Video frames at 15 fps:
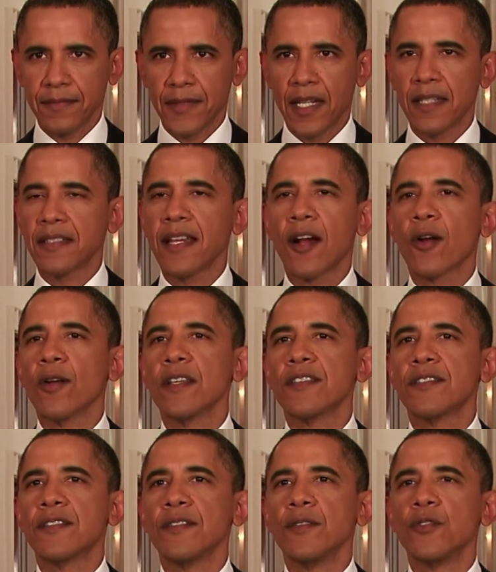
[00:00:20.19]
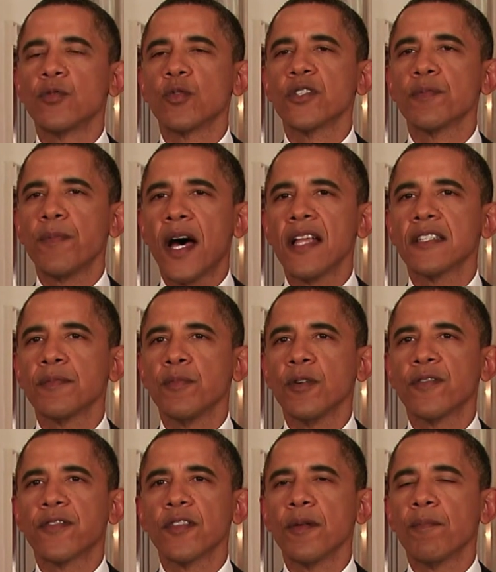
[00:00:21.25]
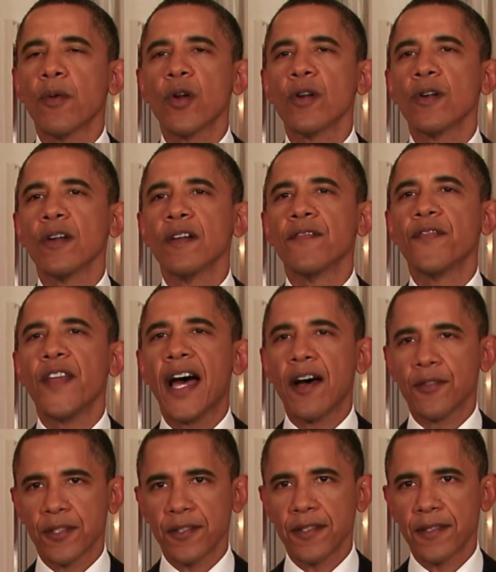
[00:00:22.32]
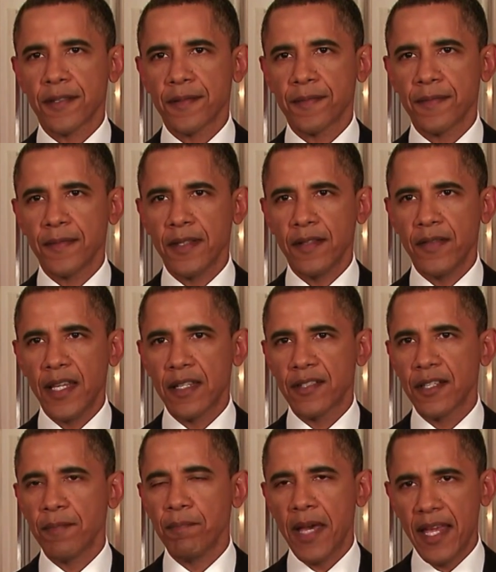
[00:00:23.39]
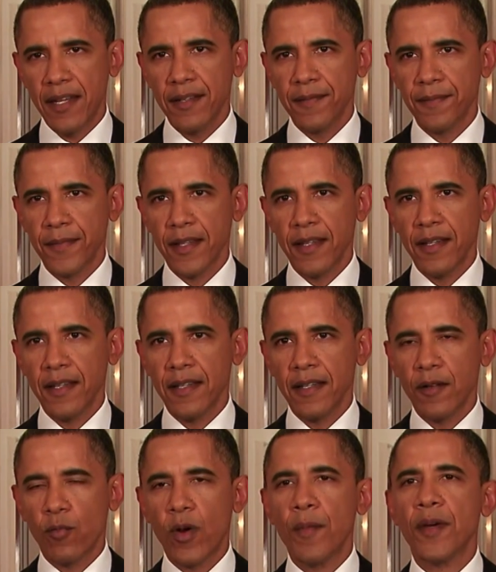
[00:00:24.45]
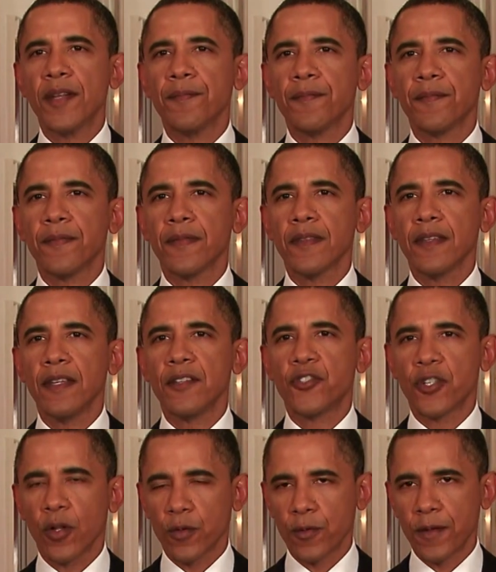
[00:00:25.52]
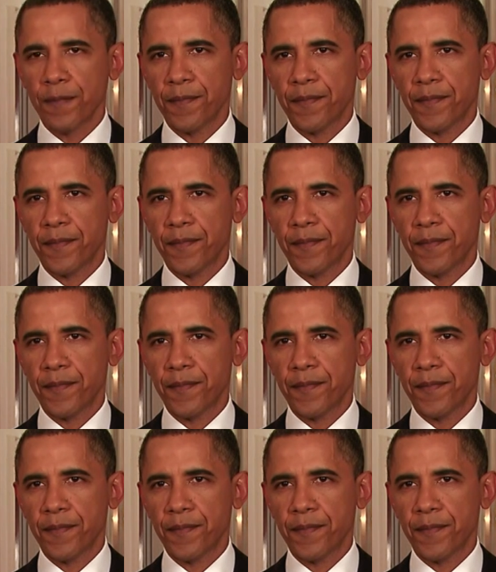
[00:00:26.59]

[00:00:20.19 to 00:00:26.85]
and a terrorist who's responsible for the murder of thousands of innocent men, women, and children.